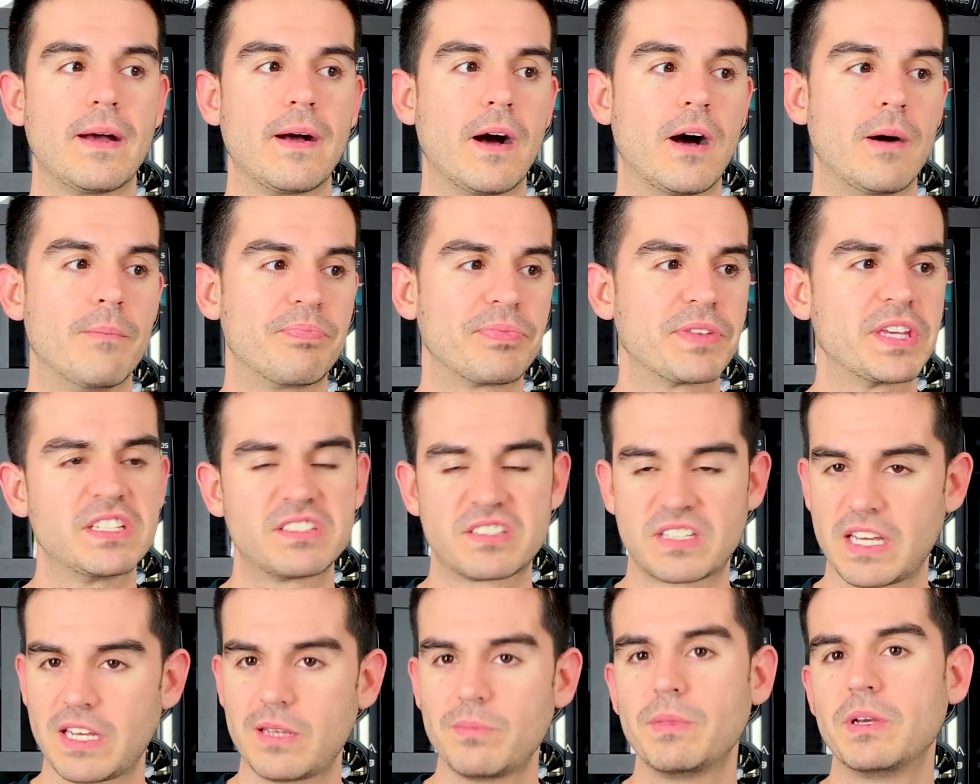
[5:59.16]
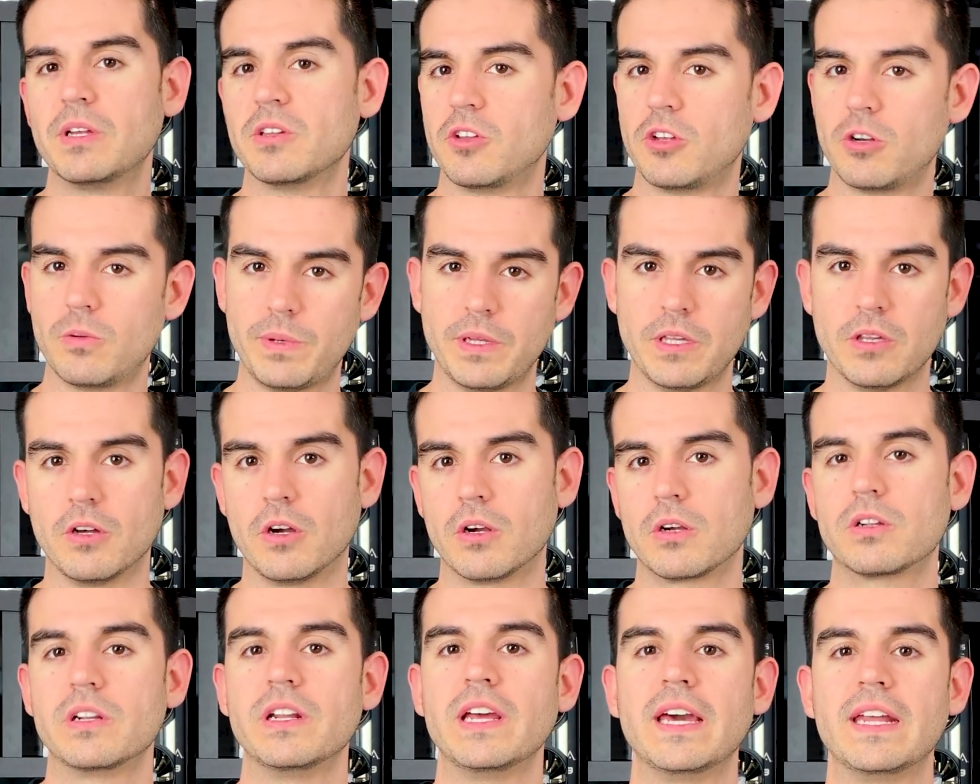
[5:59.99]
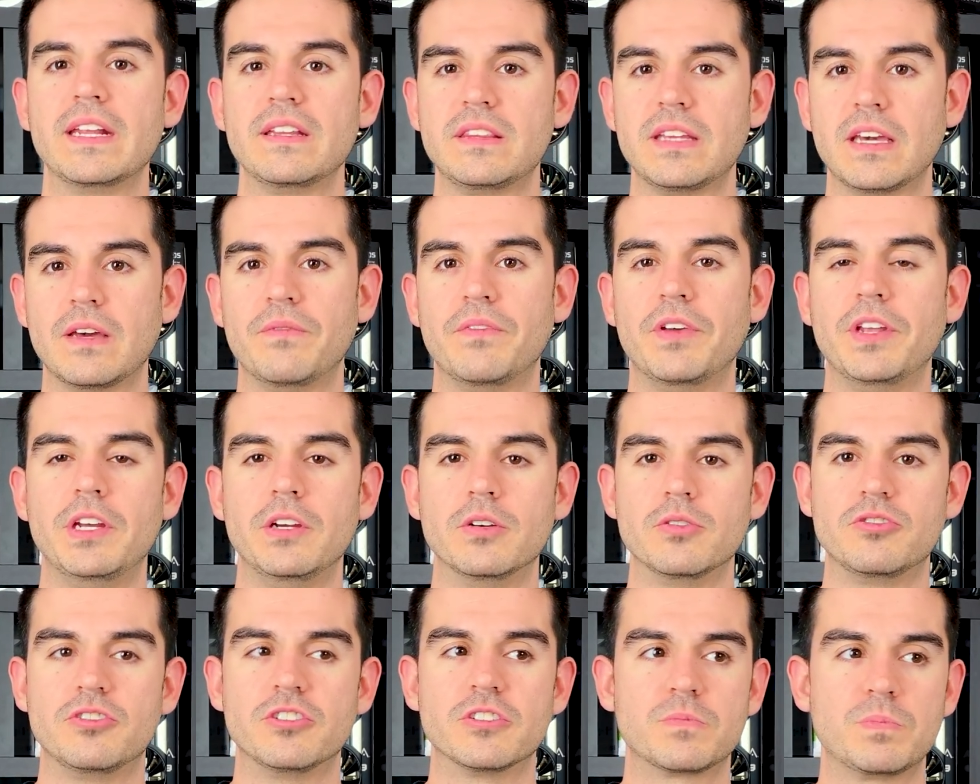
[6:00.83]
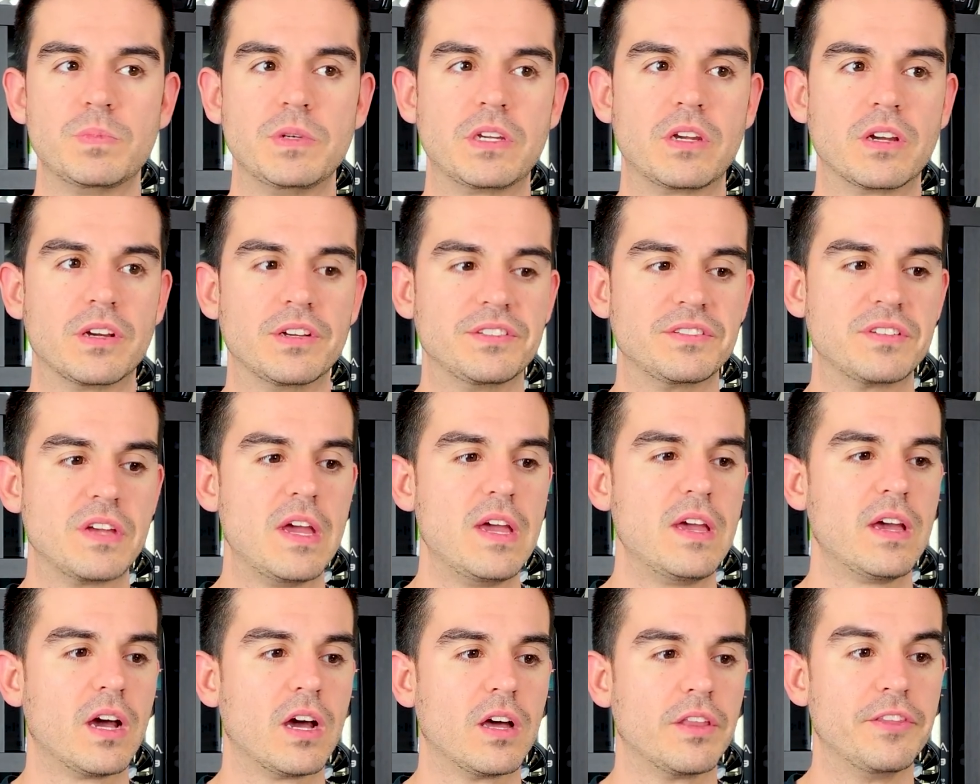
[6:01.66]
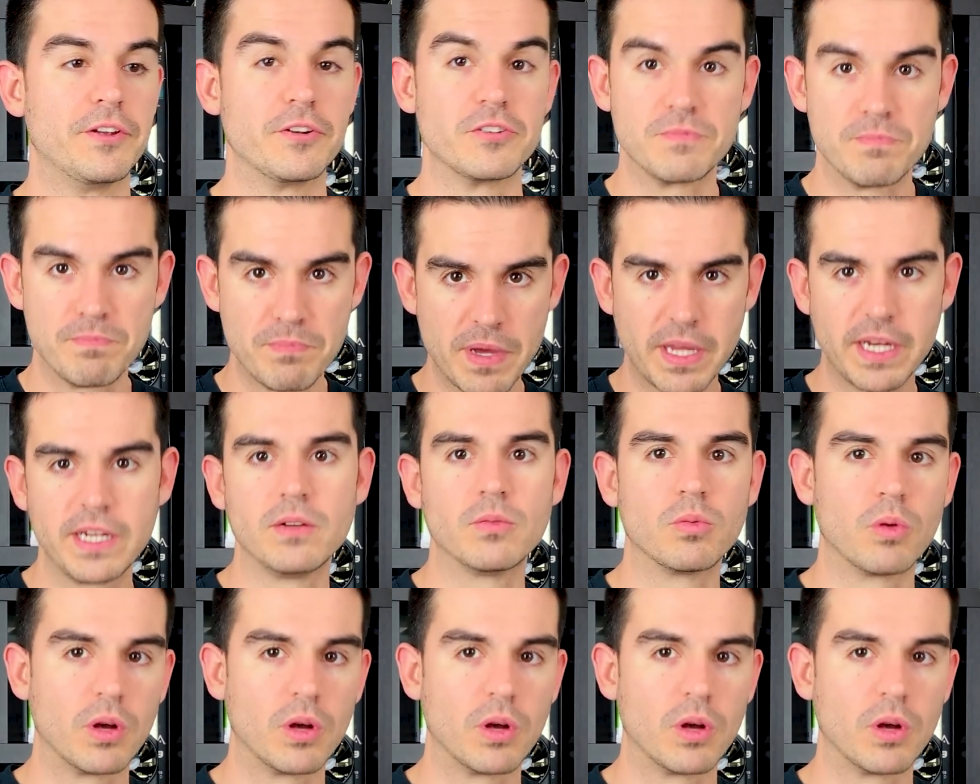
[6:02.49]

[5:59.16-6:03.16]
Um, it's taking me a little bit longer to edit that video just because uh, there's many